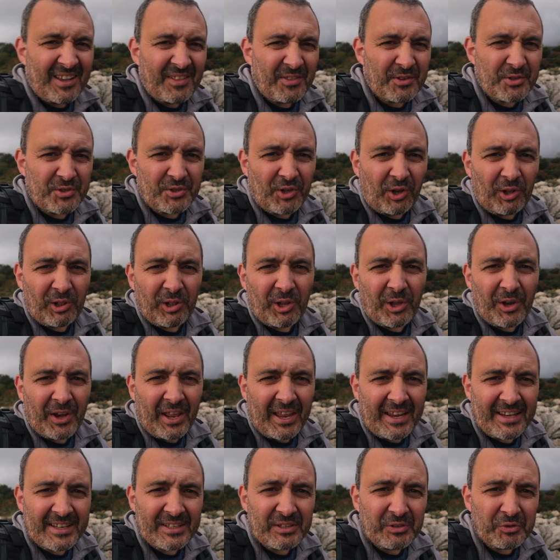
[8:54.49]
there's not a lot
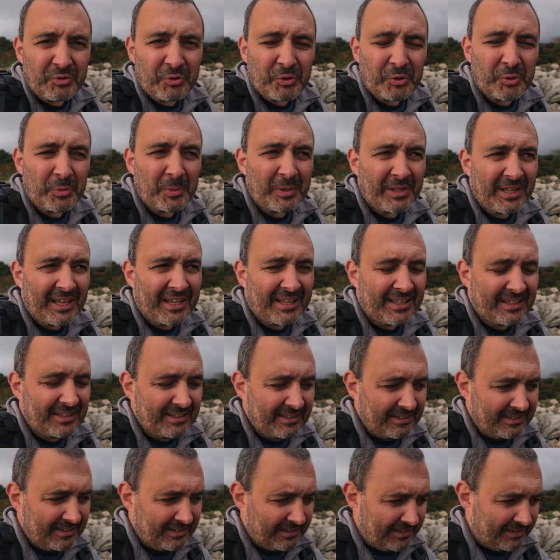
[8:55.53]
I can do with that
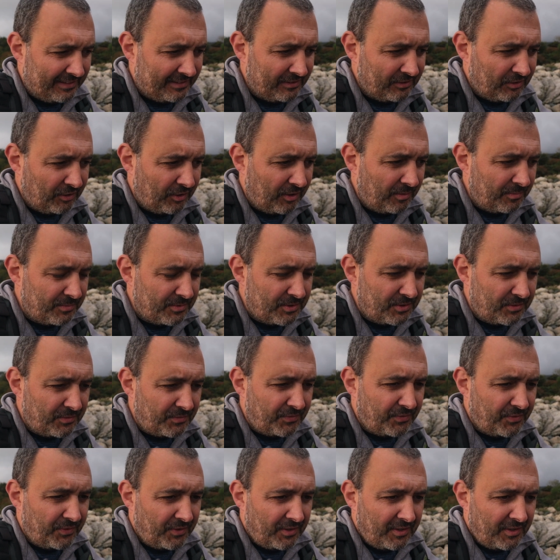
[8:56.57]
in terms of